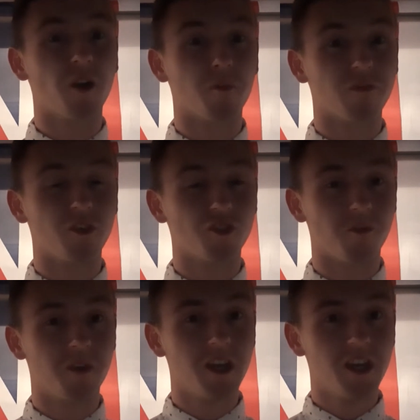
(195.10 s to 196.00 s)
can print
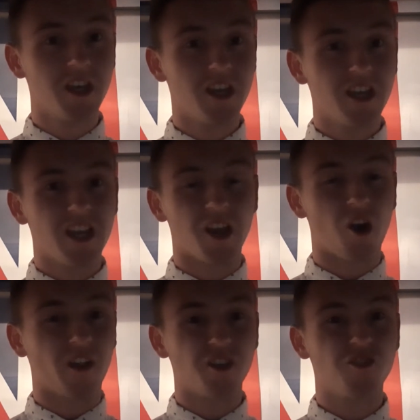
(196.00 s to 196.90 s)
them. And
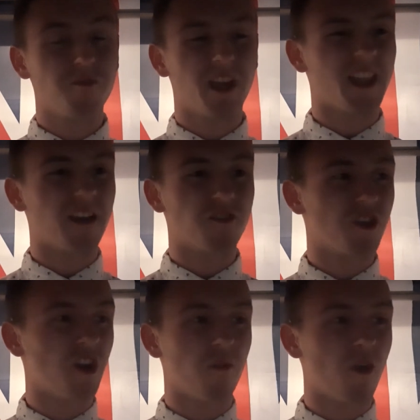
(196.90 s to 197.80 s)
all, you shouldn't be allowed
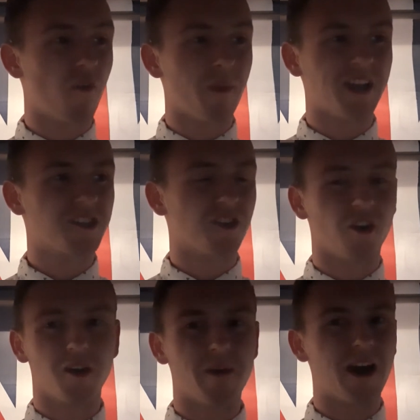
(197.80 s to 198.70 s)
to not wear a mask
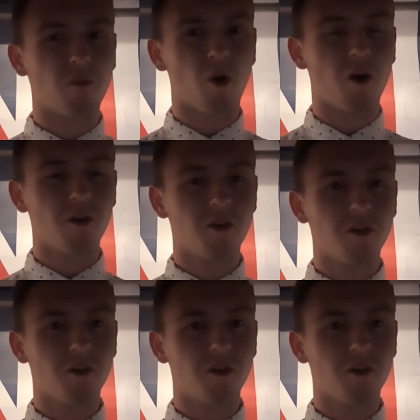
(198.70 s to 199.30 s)
on, no matter what.